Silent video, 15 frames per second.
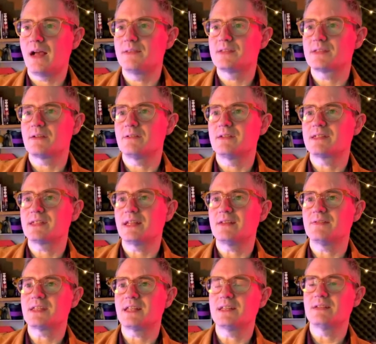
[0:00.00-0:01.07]
so instead
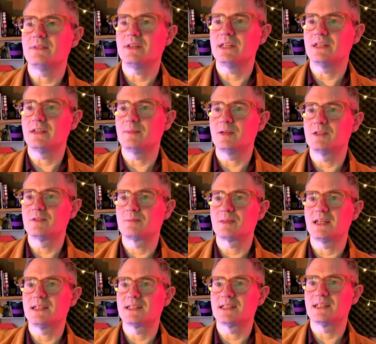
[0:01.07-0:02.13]
of sending the video both
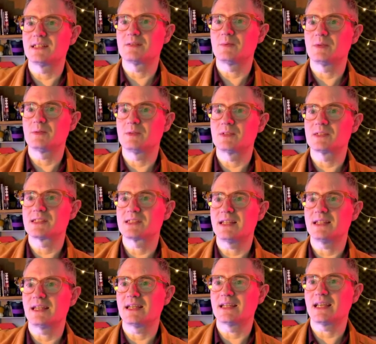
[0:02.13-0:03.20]
places, we will
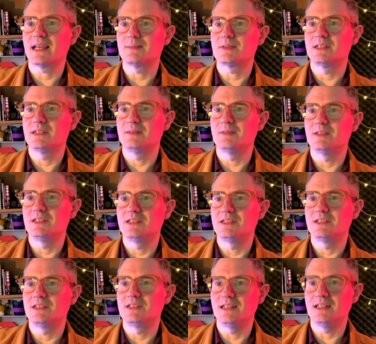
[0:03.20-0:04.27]
send that captured image
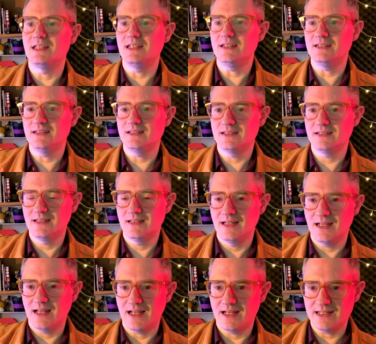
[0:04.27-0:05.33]
in here,
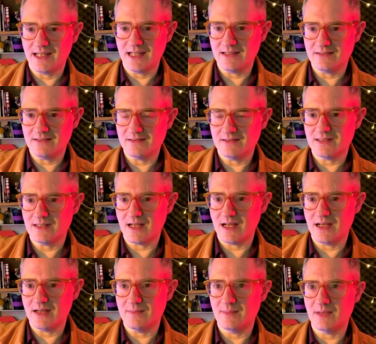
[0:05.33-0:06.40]
and now
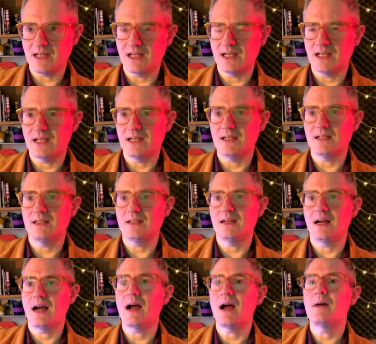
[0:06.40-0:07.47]

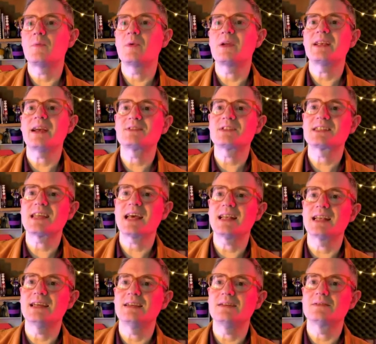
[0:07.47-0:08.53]
and we have to
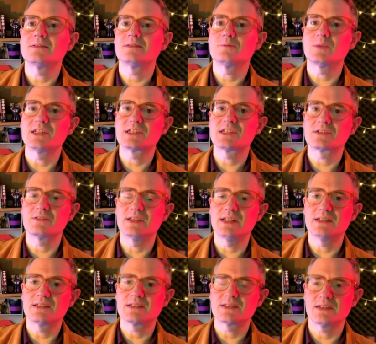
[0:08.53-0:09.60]
tell it which
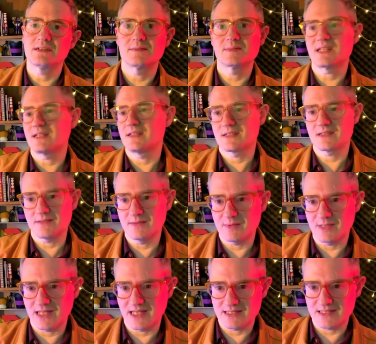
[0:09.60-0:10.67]
screen. So I'm saying screen
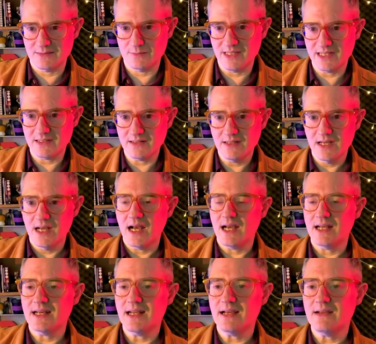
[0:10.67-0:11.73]
with active window,
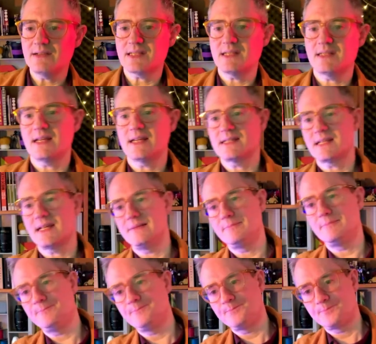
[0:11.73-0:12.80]
and now you see there's well,